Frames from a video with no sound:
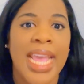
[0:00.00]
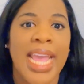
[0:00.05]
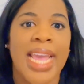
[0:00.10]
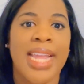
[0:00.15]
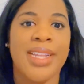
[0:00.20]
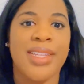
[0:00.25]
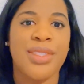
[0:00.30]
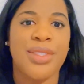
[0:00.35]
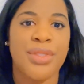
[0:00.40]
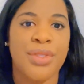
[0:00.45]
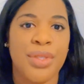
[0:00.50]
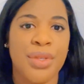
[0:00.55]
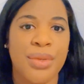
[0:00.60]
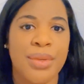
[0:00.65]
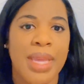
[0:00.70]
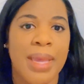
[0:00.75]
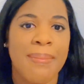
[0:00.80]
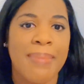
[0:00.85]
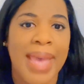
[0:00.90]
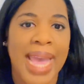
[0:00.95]
it is
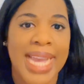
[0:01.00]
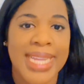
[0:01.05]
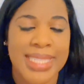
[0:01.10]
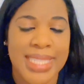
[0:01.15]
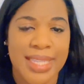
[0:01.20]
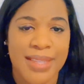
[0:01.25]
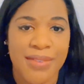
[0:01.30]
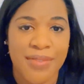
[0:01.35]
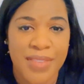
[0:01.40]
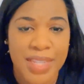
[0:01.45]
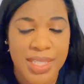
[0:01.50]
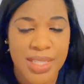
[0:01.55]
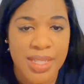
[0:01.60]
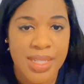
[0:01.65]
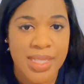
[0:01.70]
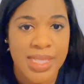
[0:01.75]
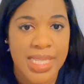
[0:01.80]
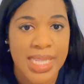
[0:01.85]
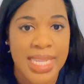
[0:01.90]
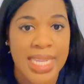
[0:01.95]
to impact
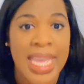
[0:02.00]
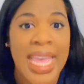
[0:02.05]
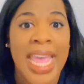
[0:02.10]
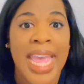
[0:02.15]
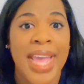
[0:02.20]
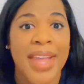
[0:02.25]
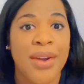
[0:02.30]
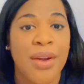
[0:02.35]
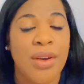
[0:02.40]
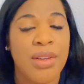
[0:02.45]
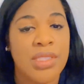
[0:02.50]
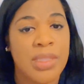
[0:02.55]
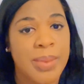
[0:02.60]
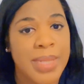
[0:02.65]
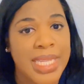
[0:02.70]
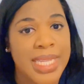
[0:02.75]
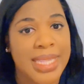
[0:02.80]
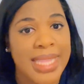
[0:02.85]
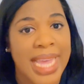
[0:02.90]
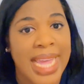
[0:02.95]
efficiency, and
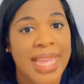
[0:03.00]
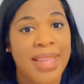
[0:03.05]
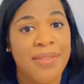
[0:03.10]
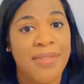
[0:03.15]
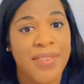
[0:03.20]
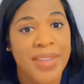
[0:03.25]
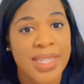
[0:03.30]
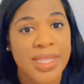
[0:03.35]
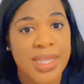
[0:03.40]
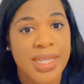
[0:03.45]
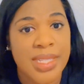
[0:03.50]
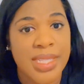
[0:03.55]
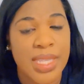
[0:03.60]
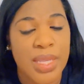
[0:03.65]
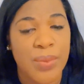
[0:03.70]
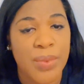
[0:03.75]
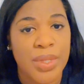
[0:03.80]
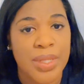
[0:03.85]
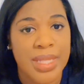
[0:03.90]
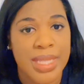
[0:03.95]
ultimately that
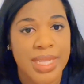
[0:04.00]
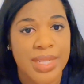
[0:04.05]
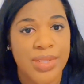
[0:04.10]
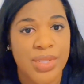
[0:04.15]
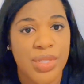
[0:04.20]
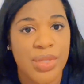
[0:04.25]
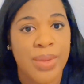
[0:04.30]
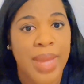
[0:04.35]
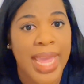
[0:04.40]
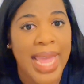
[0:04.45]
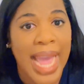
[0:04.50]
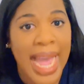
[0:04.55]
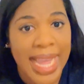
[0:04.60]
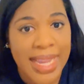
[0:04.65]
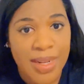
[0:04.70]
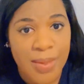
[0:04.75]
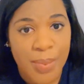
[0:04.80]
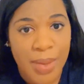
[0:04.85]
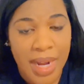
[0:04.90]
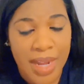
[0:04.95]
efficiency will lead to a
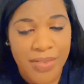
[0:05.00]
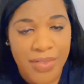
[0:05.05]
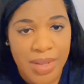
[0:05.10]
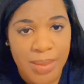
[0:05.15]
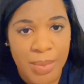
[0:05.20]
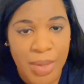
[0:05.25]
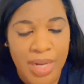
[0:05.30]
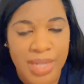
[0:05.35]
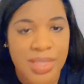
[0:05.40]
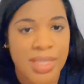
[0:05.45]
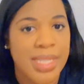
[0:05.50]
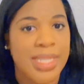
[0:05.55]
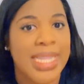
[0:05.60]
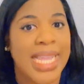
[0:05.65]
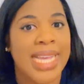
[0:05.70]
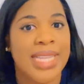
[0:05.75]
higher profit margin.